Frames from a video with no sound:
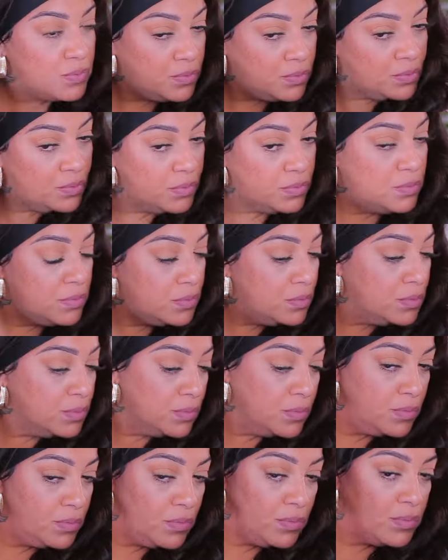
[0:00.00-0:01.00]

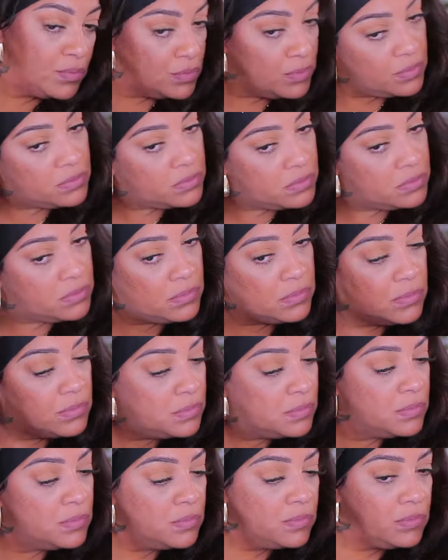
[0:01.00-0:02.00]

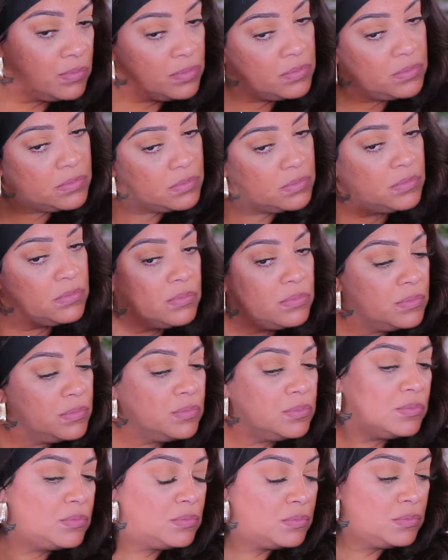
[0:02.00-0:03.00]

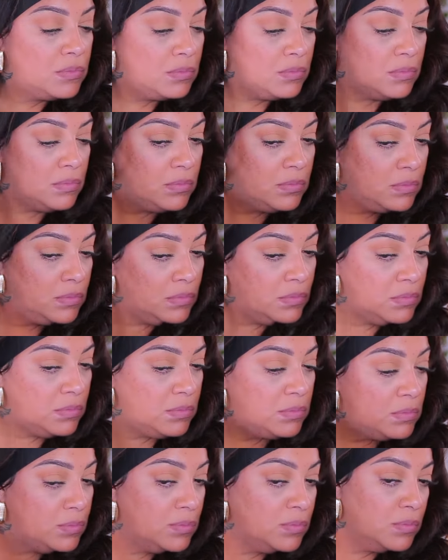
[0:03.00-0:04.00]

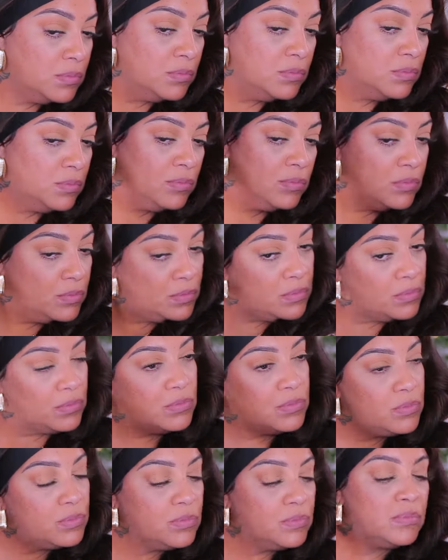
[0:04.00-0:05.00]

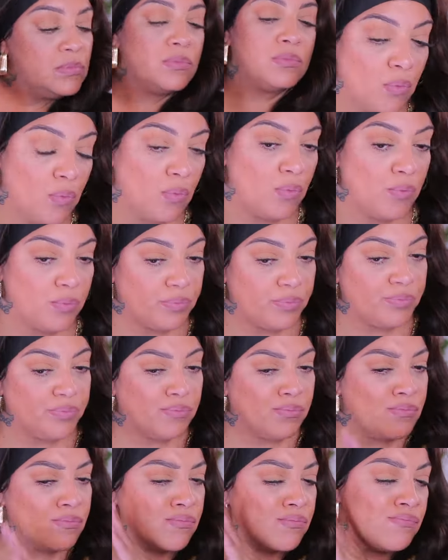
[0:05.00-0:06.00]

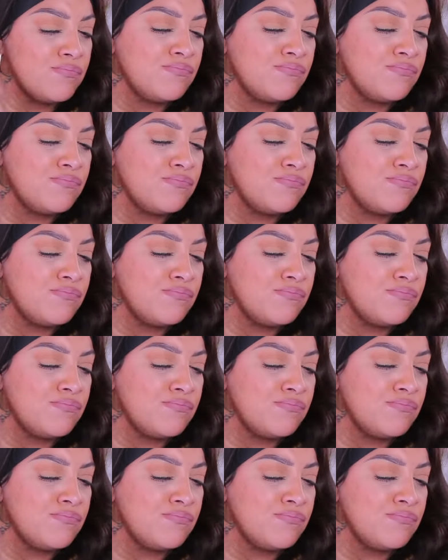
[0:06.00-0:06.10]
Nothing is said.